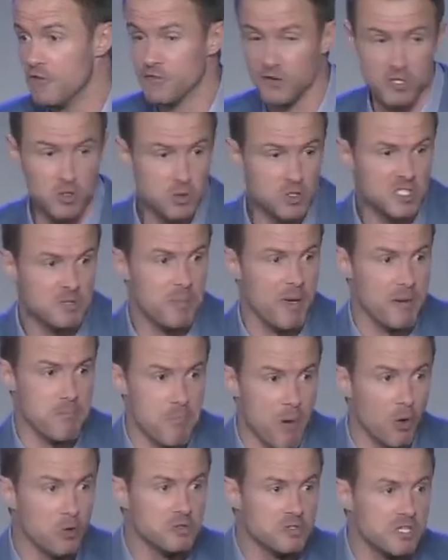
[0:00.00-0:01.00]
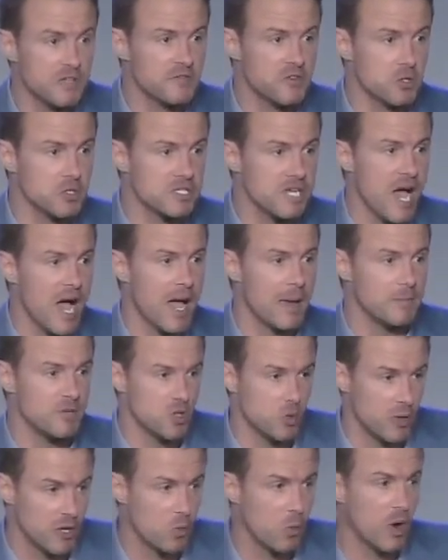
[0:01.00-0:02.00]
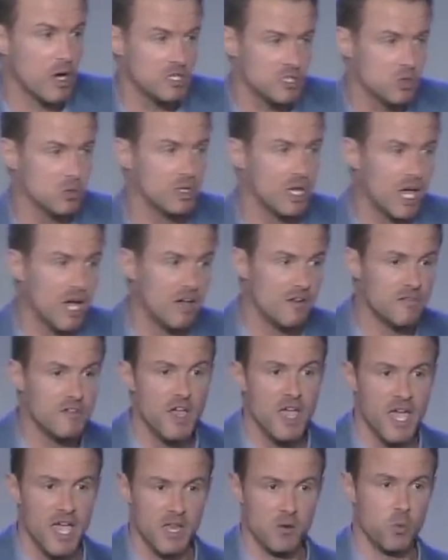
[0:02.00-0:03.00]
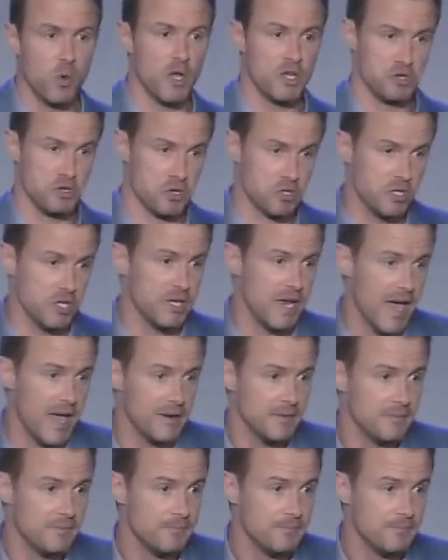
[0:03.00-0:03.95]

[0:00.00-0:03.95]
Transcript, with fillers: for you to spend most of your time doing what you love and what you're good at.